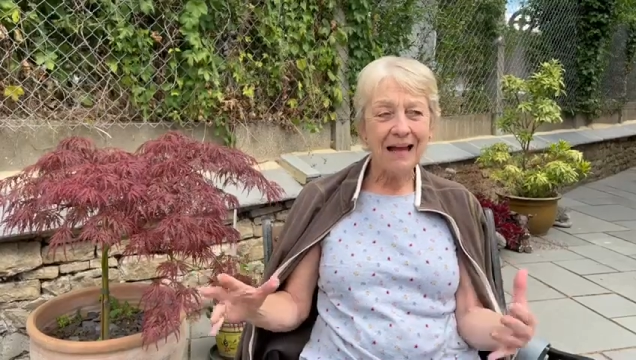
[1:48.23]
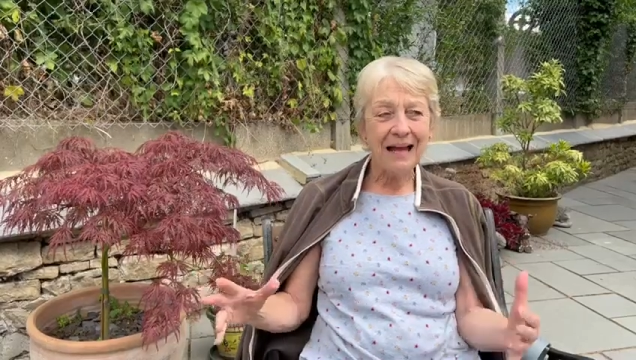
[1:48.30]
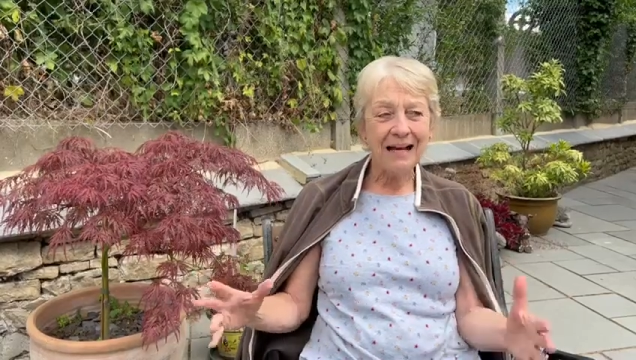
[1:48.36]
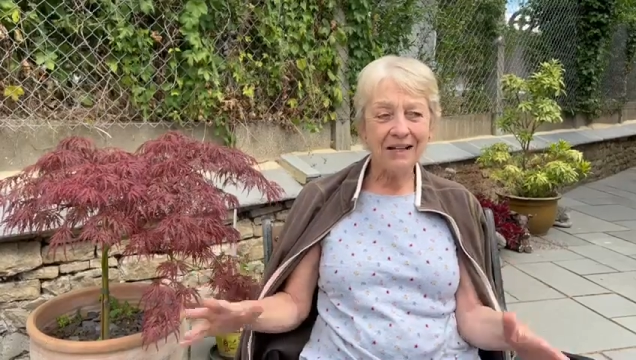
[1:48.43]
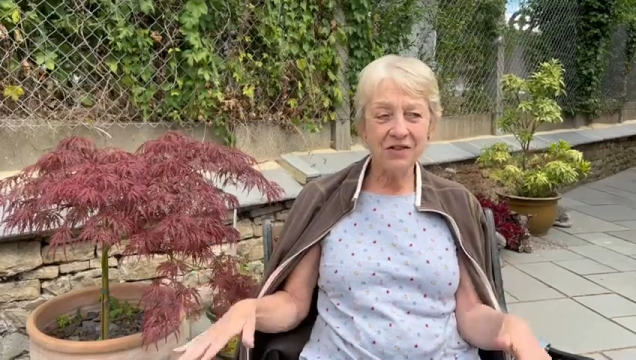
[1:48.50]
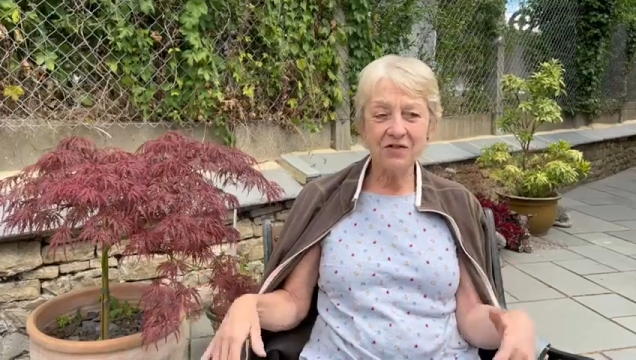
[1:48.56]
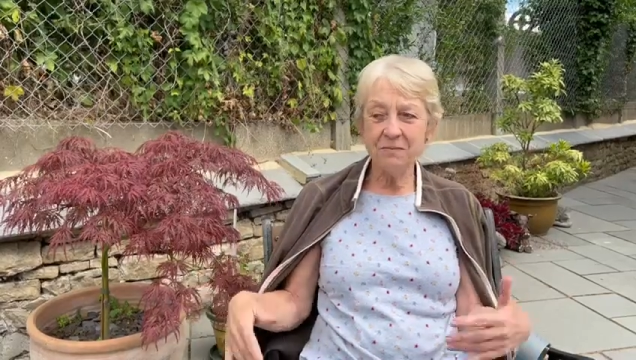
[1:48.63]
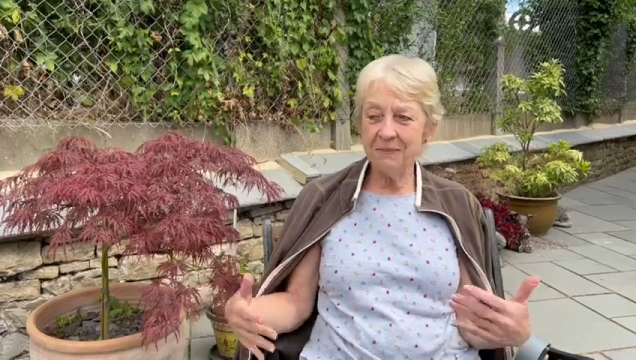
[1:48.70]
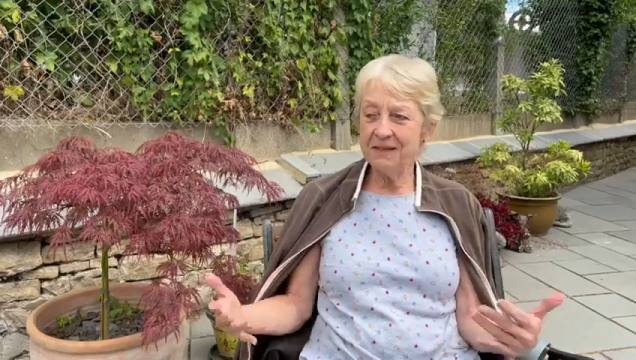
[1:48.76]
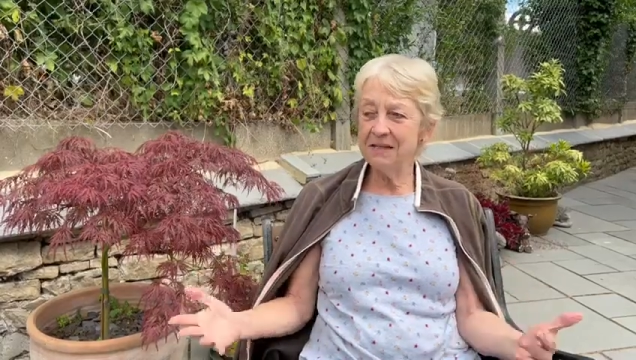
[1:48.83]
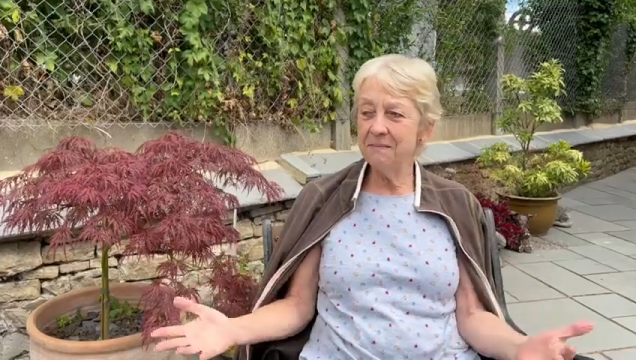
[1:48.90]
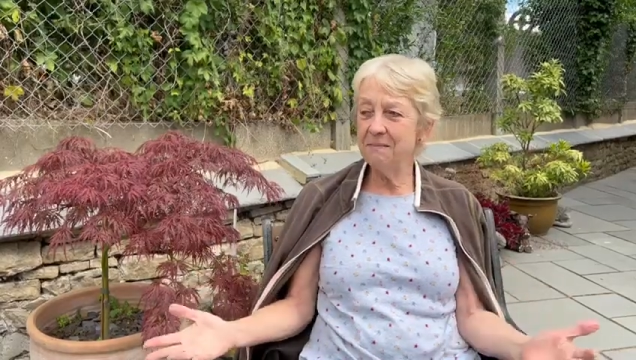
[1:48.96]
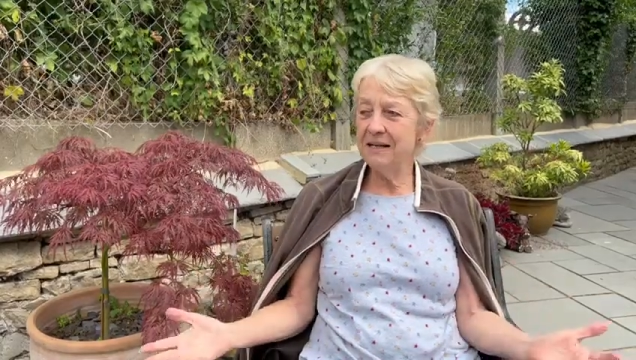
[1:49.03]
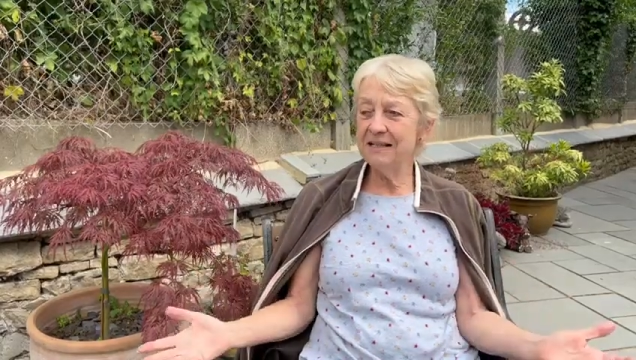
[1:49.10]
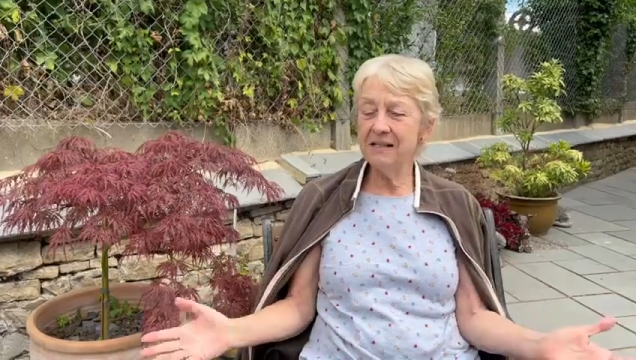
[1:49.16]
extra
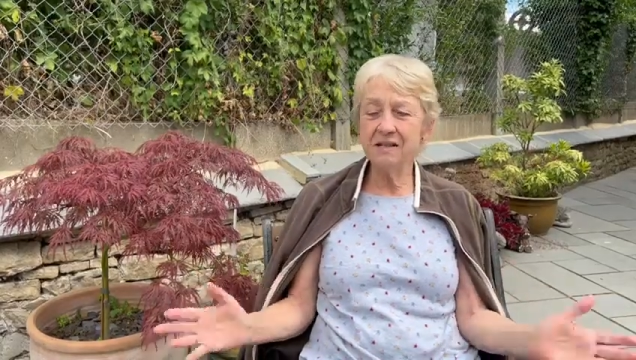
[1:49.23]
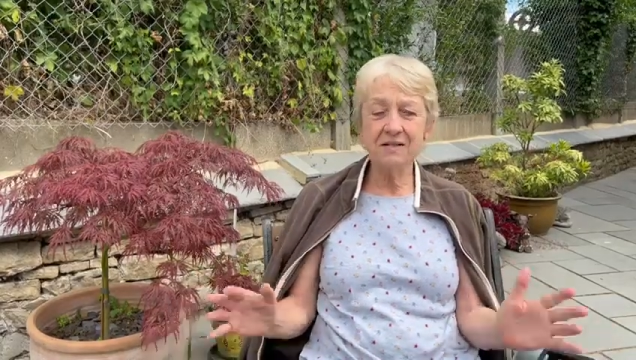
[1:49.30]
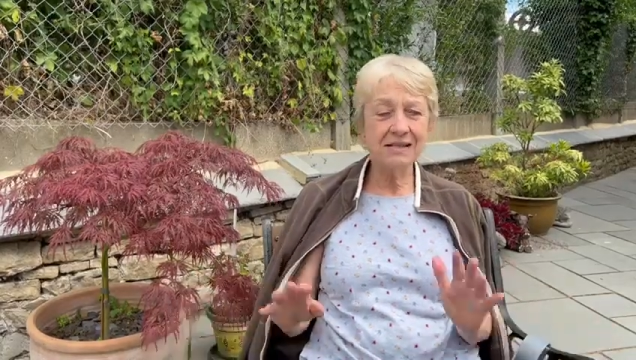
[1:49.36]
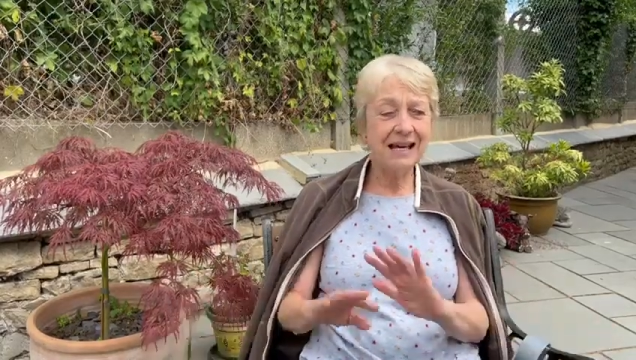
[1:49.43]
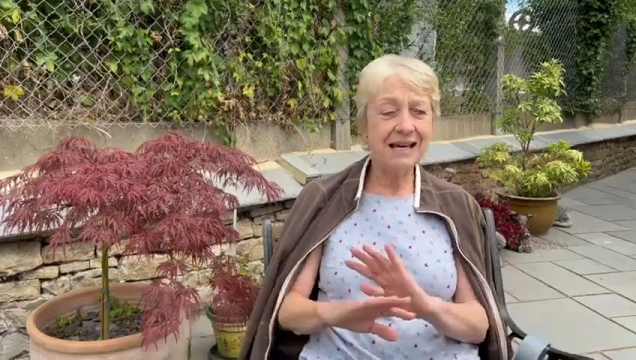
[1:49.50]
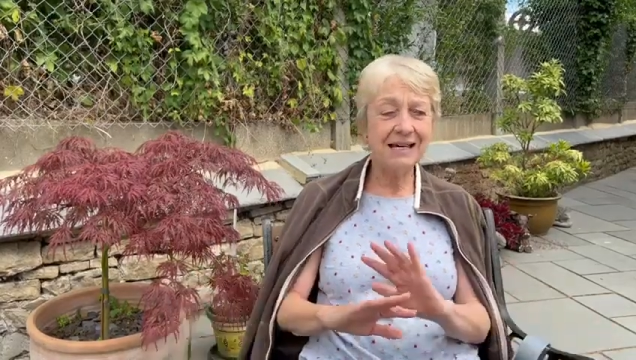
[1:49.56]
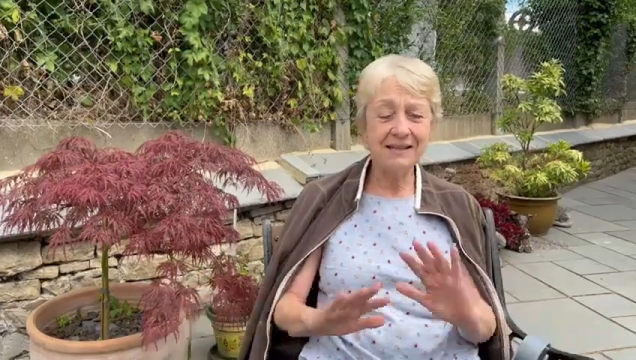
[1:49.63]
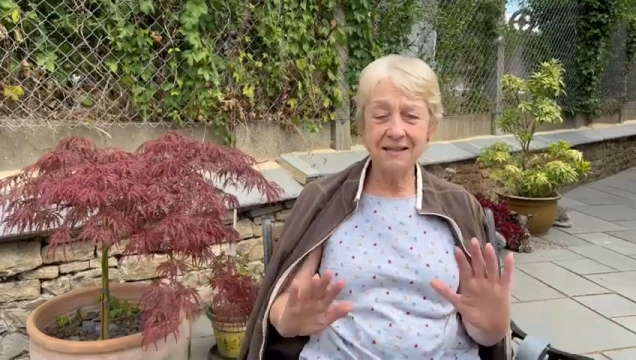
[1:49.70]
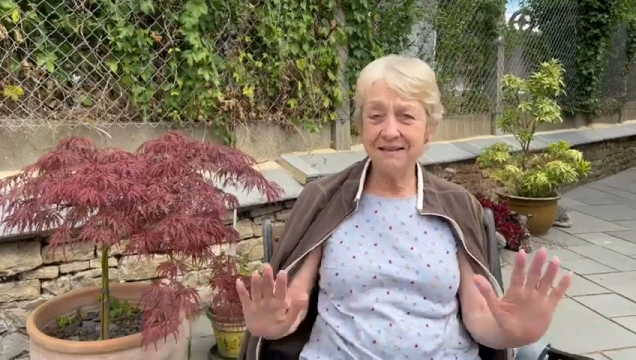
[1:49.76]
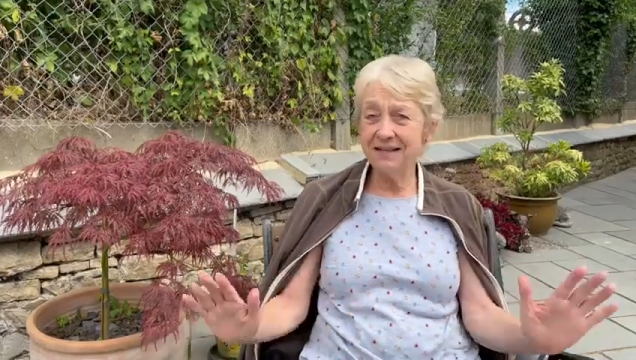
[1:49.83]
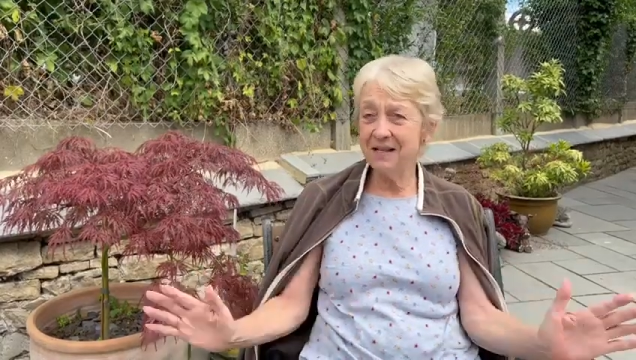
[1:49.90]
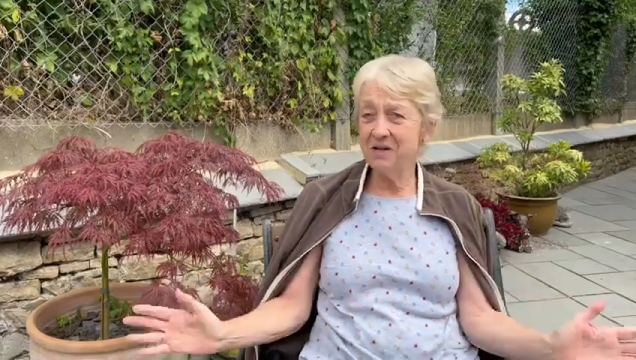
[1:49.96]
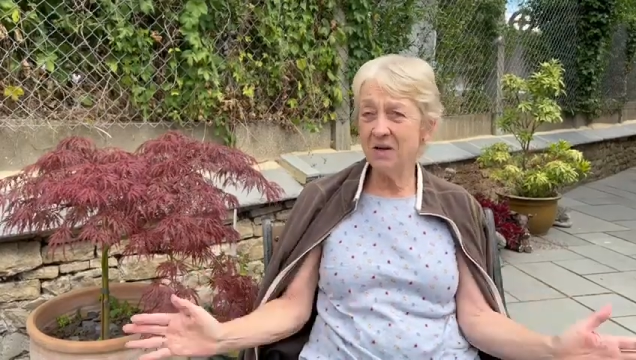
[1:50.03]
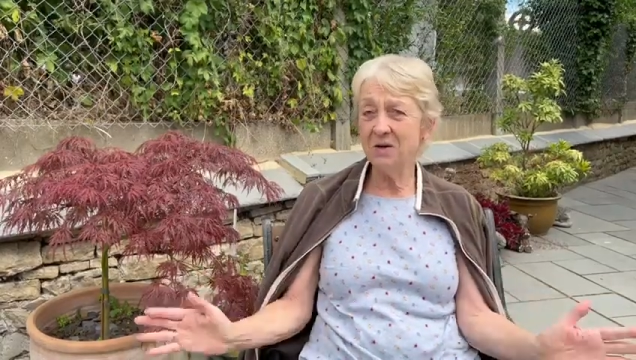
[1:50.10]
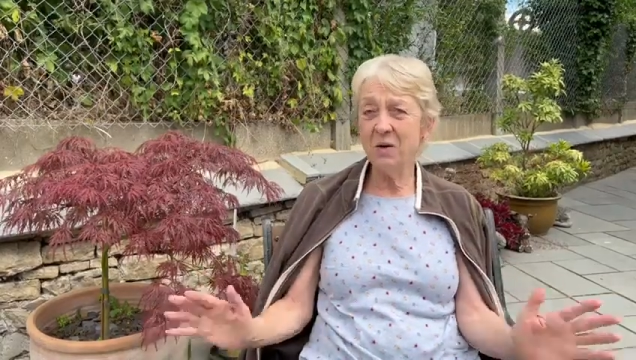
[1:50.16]
bits and pieces, because I added
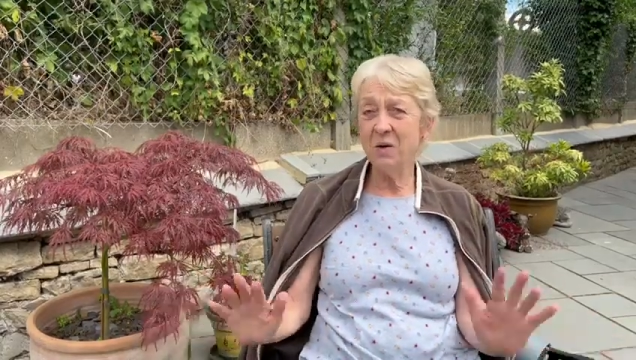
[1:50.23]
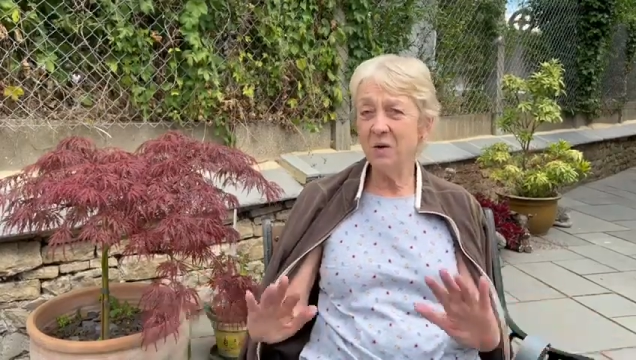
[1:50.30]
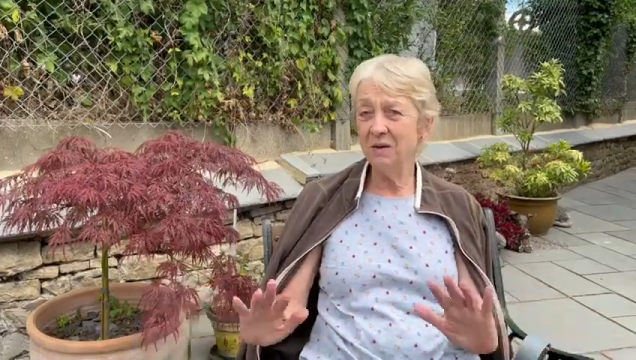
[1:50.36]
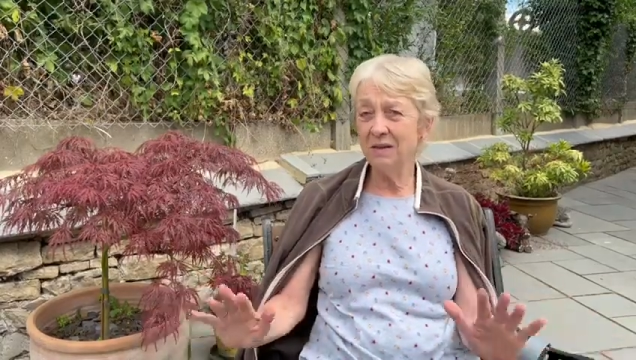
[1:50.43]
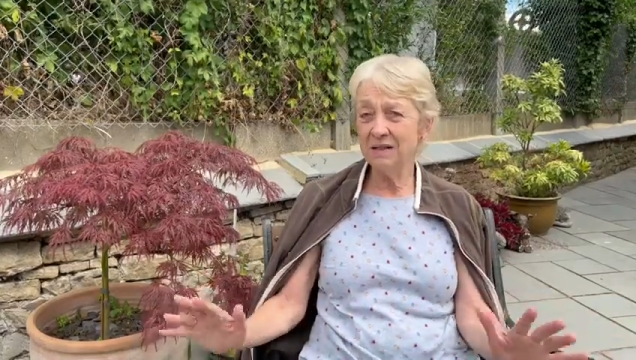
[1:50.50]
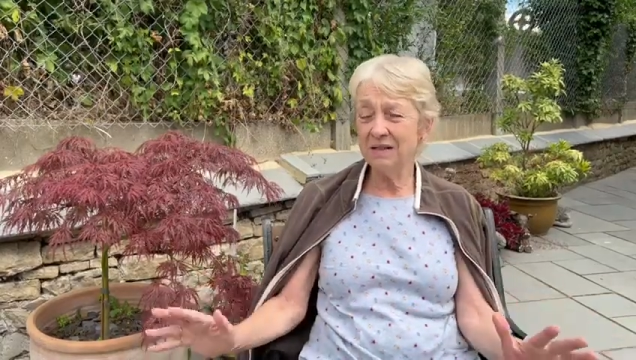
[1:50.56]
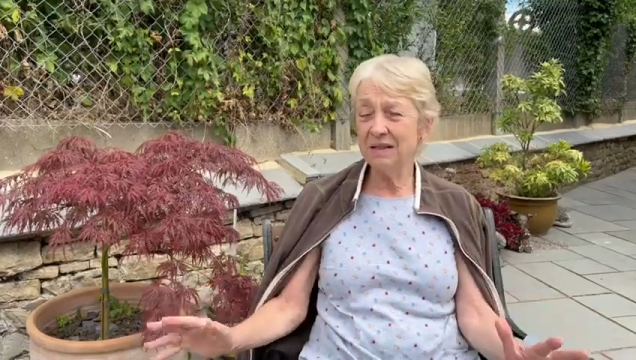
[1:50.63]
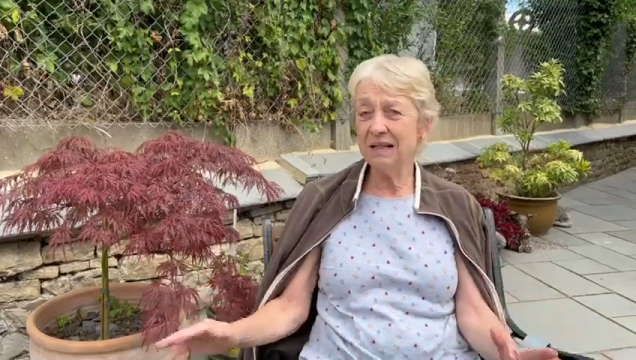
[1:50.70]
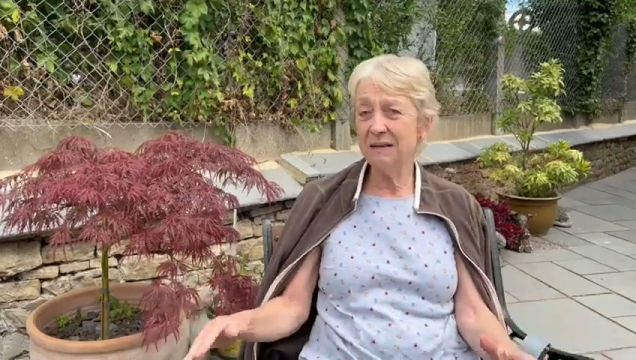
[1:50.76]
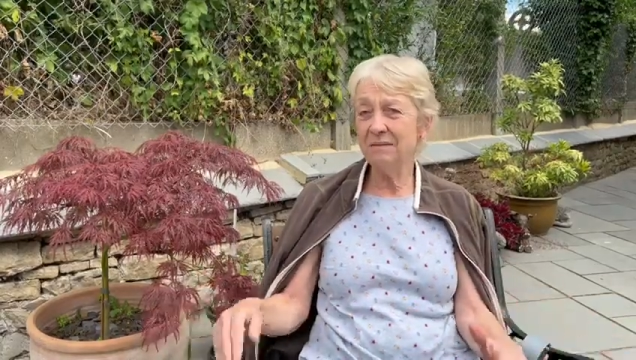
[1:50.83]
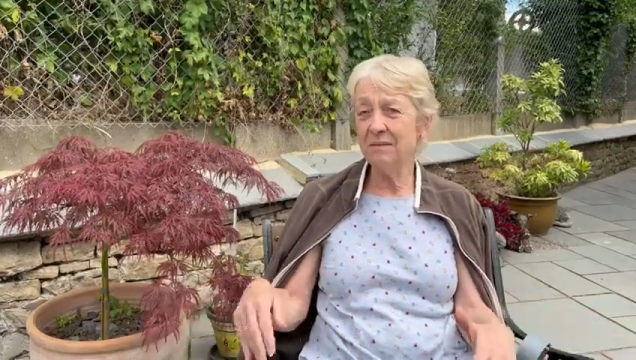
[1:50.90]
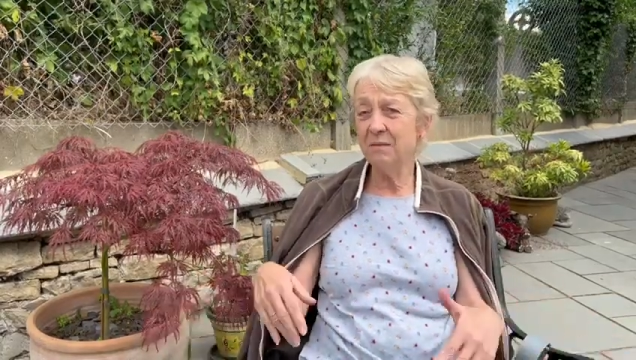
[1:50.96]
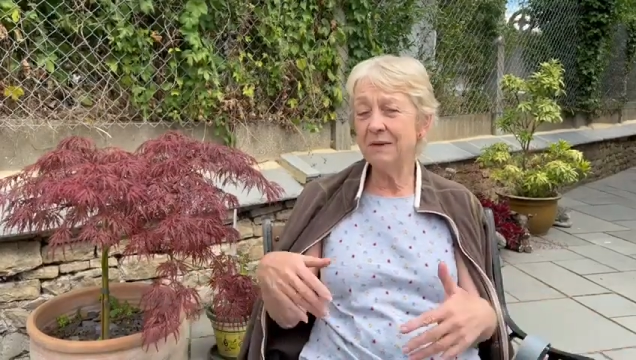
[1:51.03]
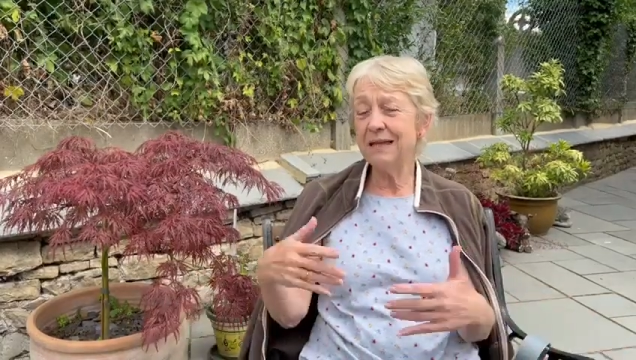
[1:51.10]
things on all the time,